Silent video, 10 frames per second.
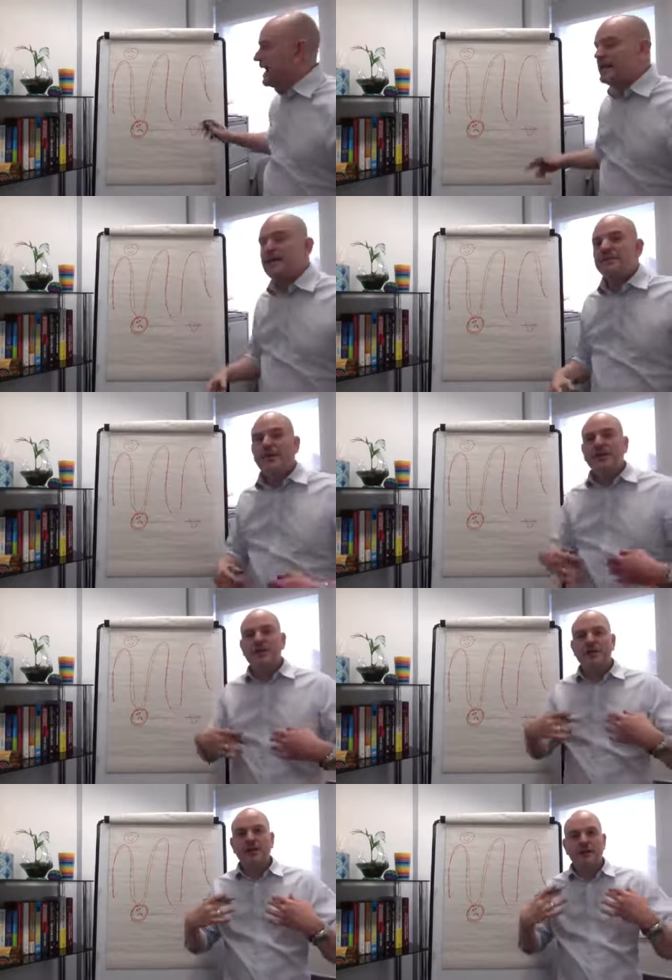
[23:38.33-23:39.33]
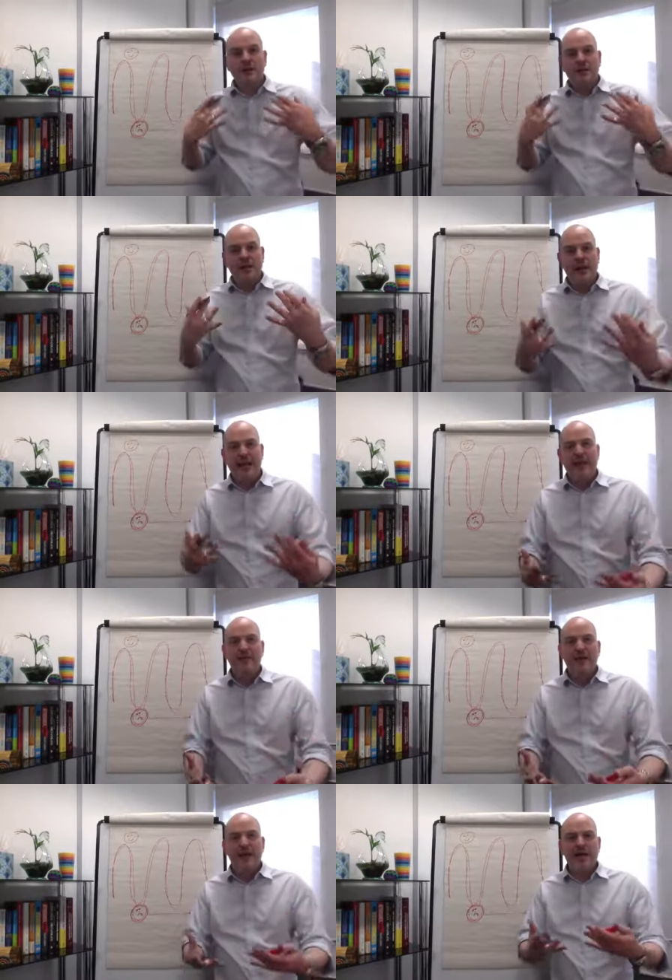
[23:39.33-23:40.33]
And if I can
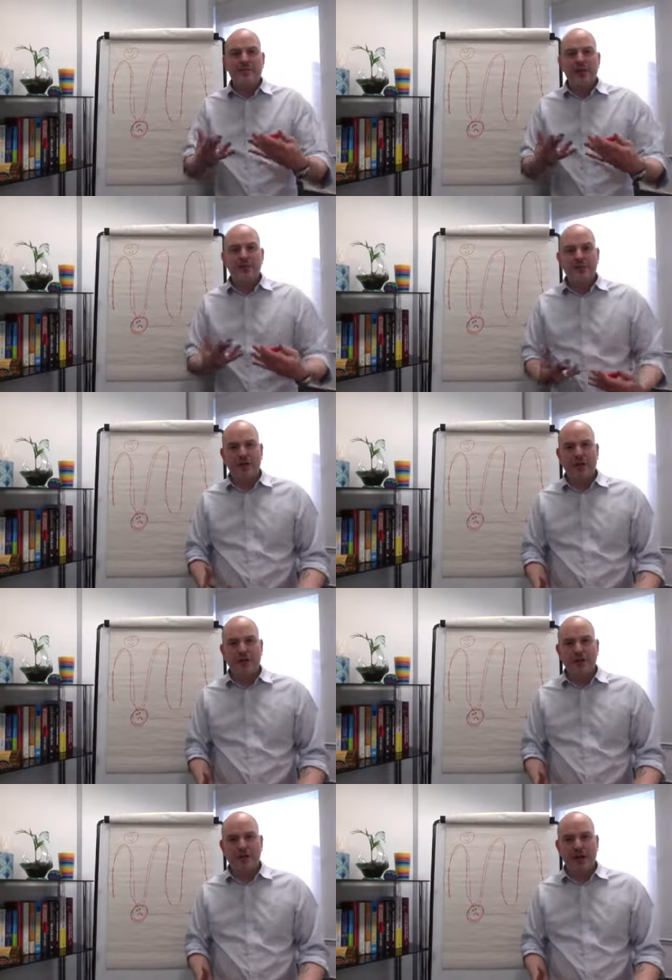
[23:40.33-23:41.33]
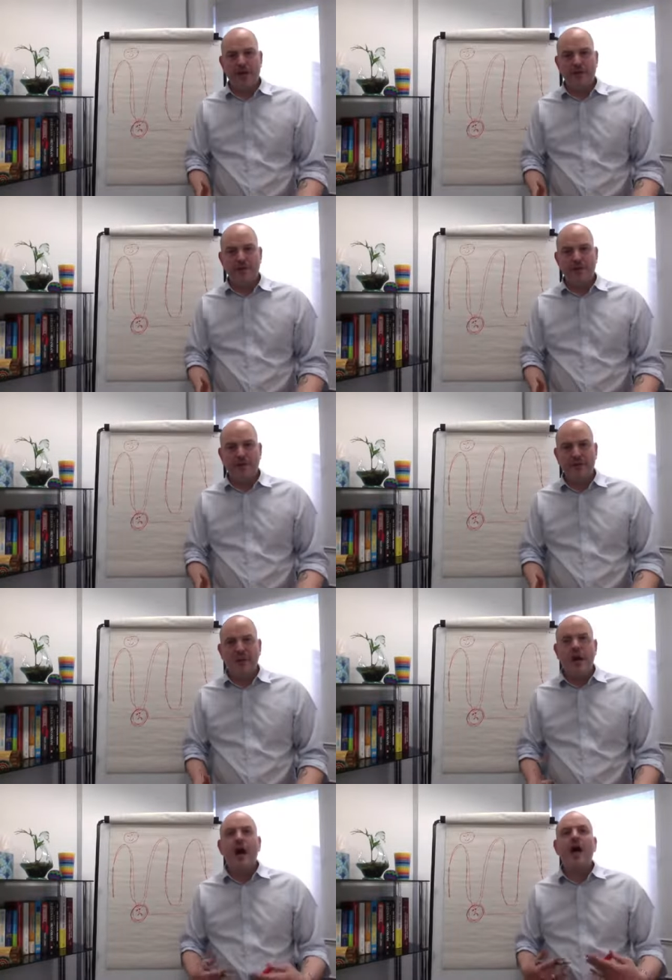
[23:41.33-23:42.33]
let that emotion come and go,
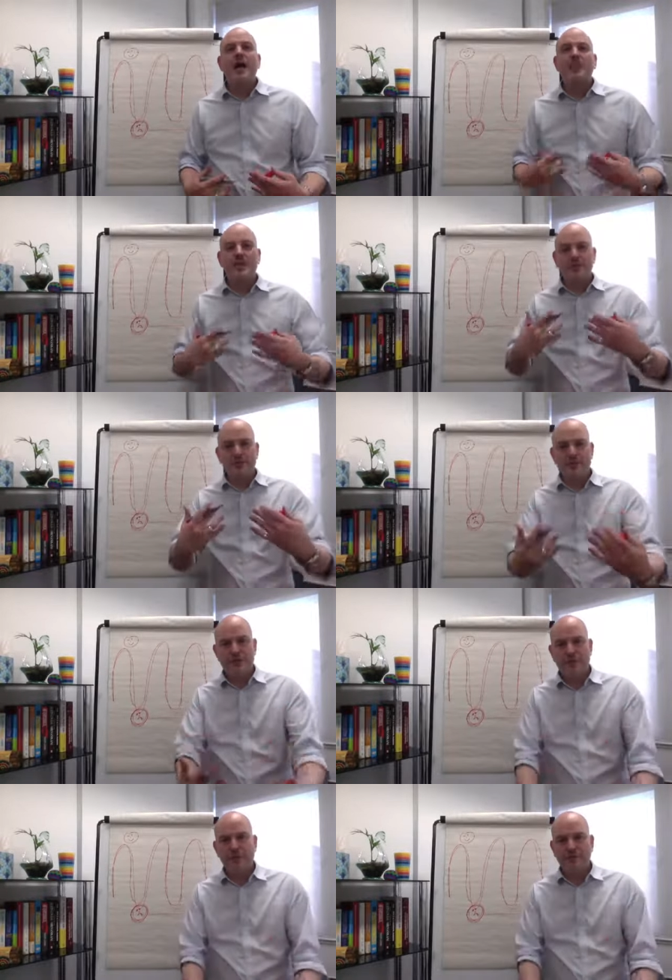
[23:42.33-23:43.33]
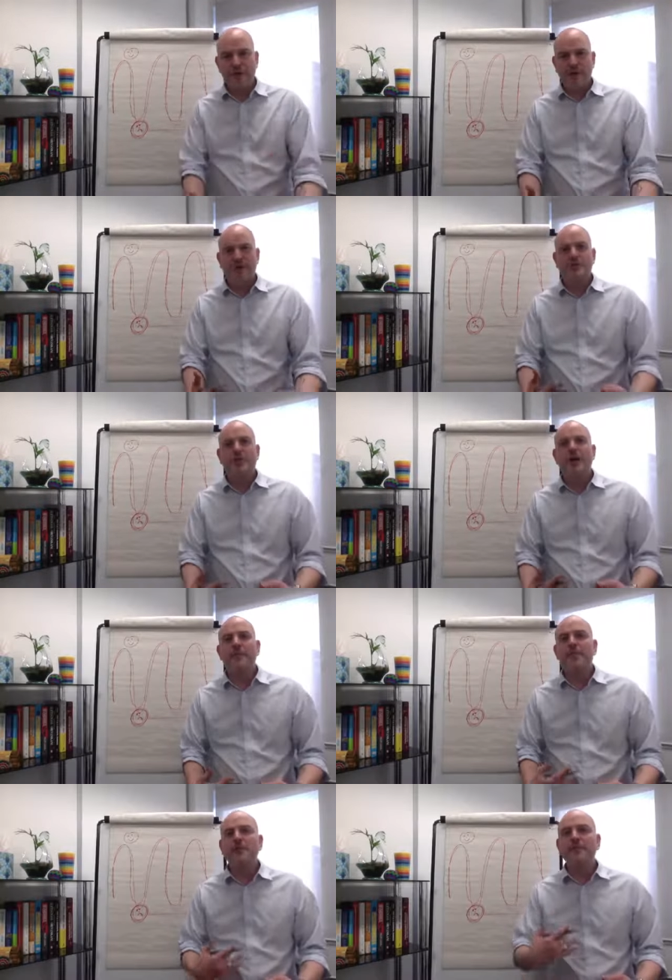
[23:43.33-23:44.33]
I am in control of my emotion.
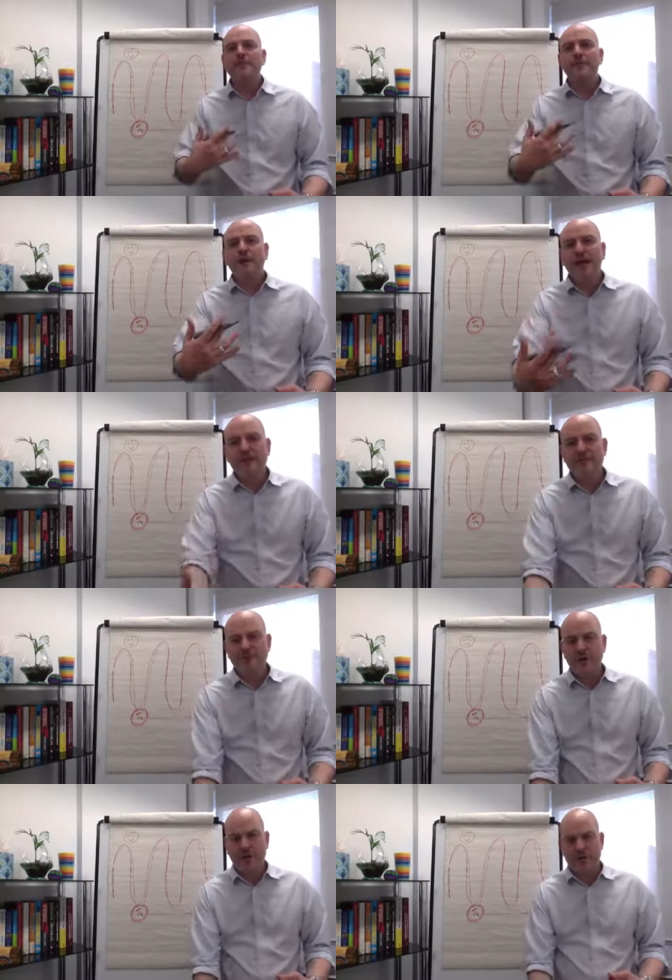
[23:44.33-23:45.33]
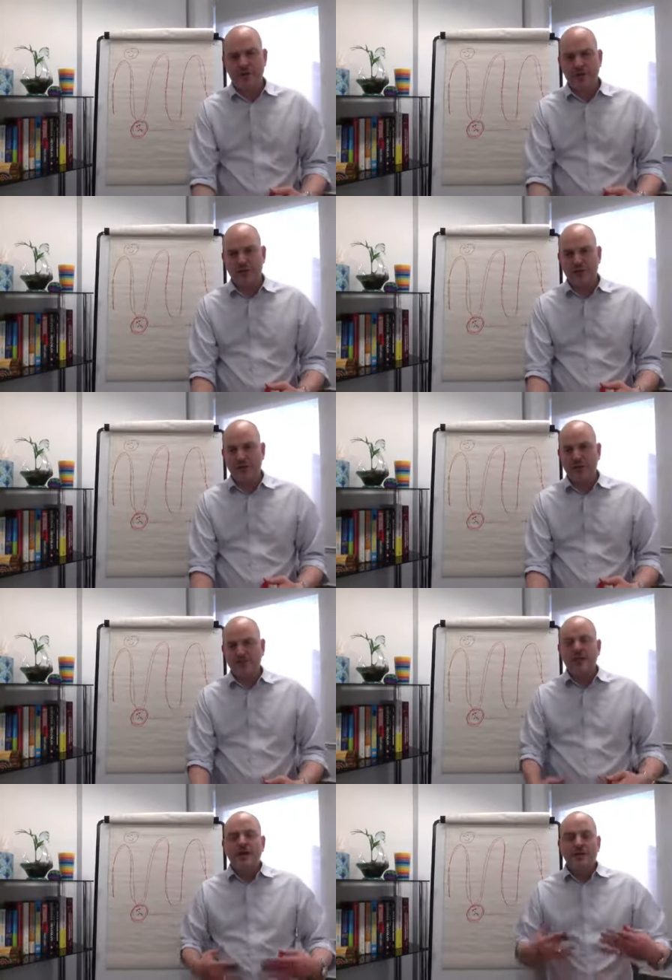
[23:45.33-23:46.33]
I'm not afraid of my emotion.
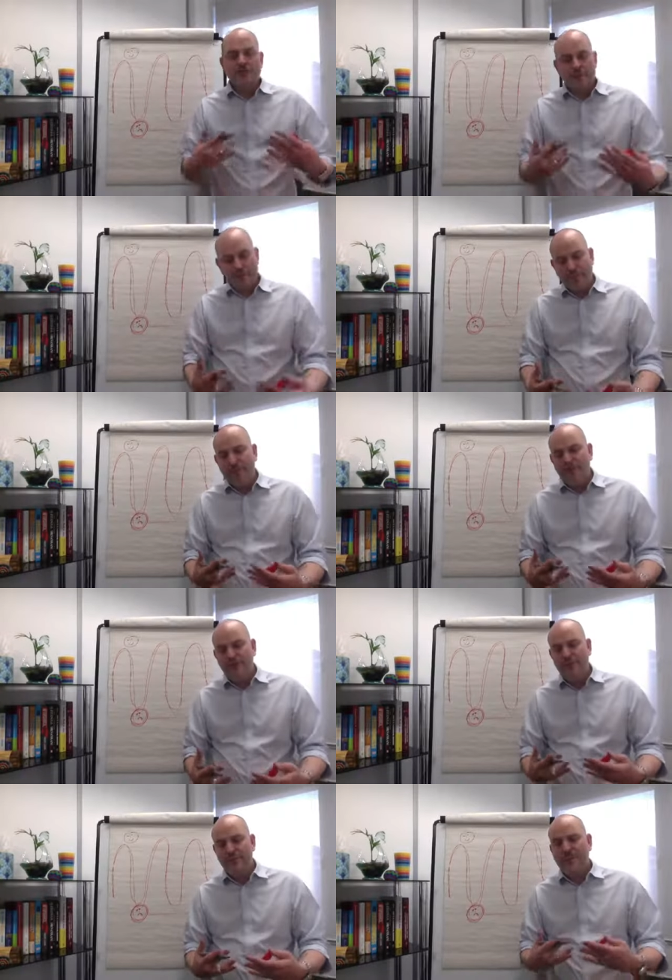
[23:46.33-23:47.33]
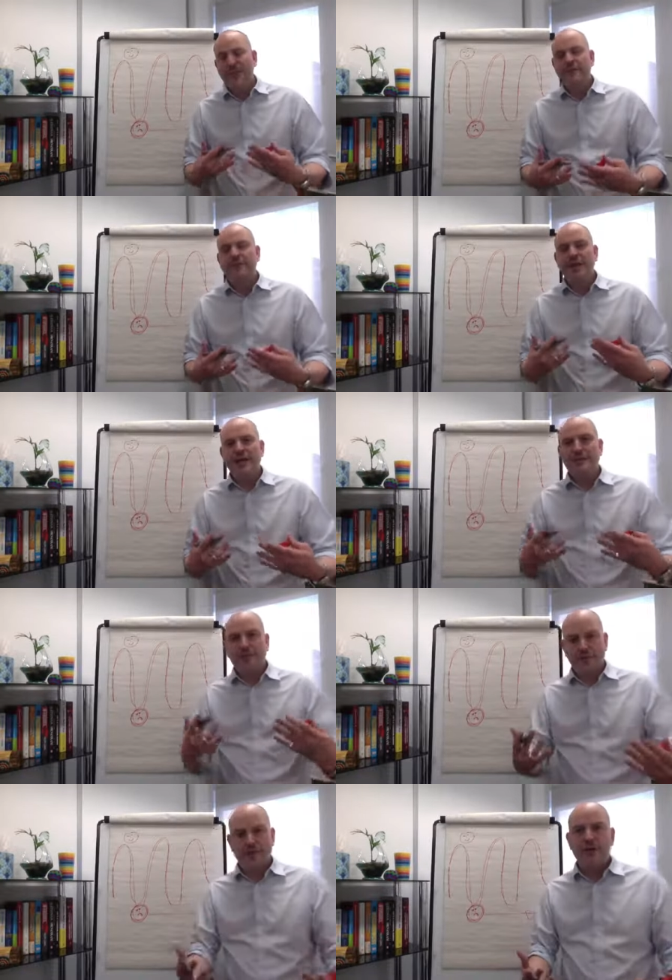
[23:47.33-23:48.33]
The problem with being afraid of
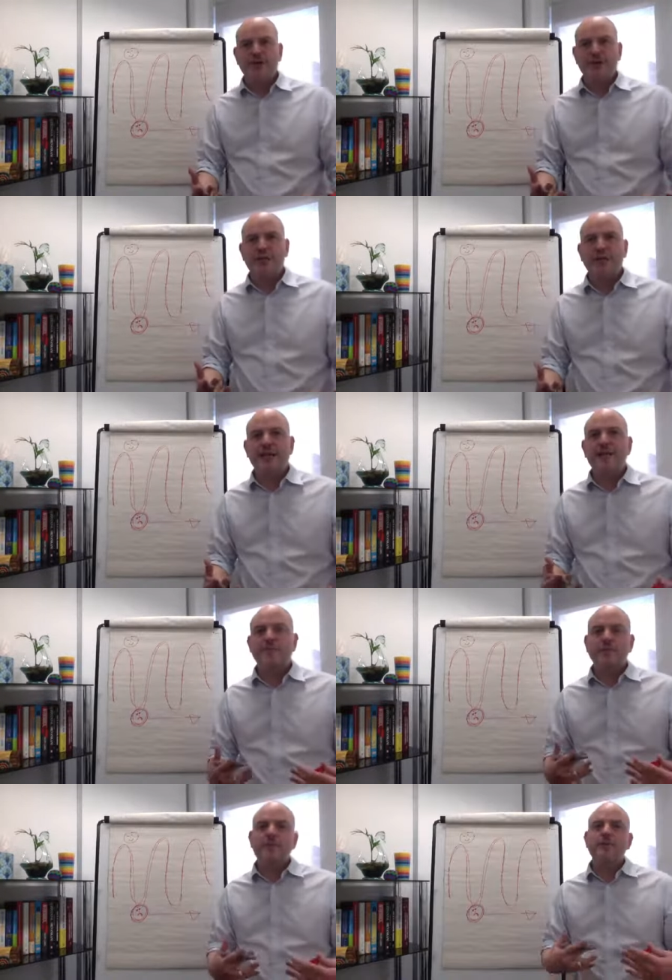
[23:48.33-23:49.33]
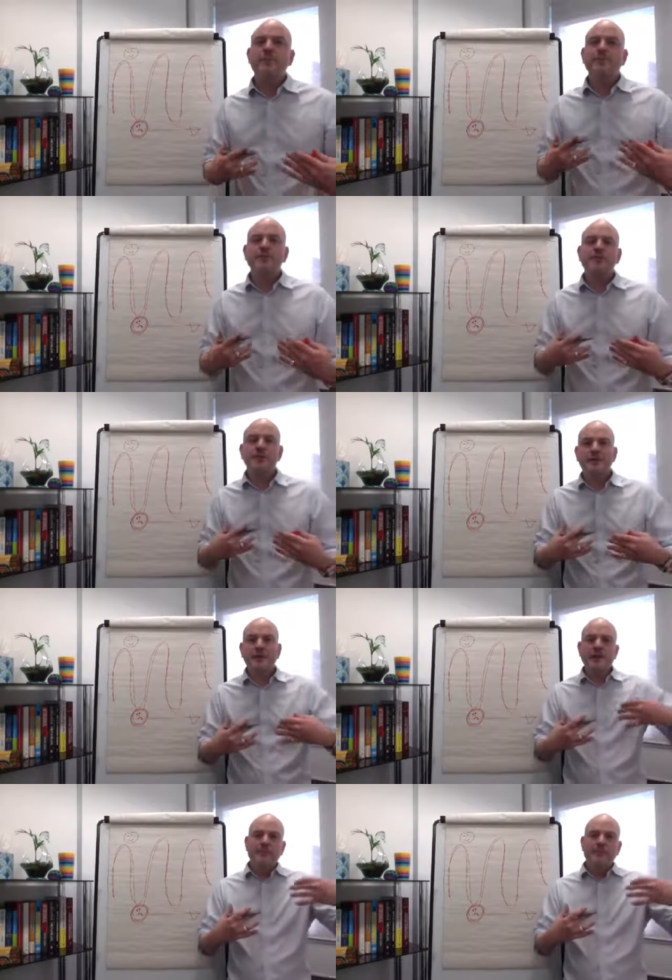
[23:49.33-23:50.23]
your emotions and the problem of using